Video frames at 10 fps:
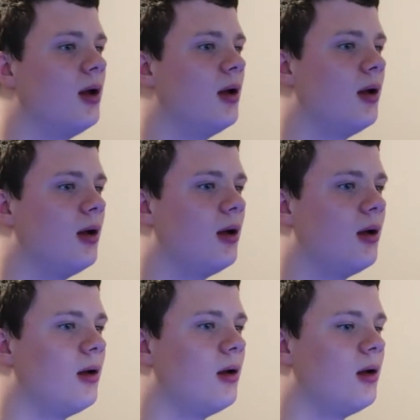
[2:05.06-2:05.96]

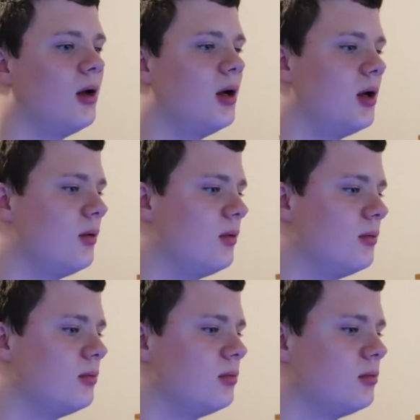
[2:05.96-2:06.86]

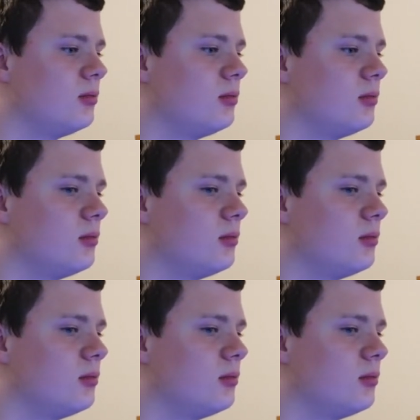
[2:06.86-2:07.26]
Nothing is said.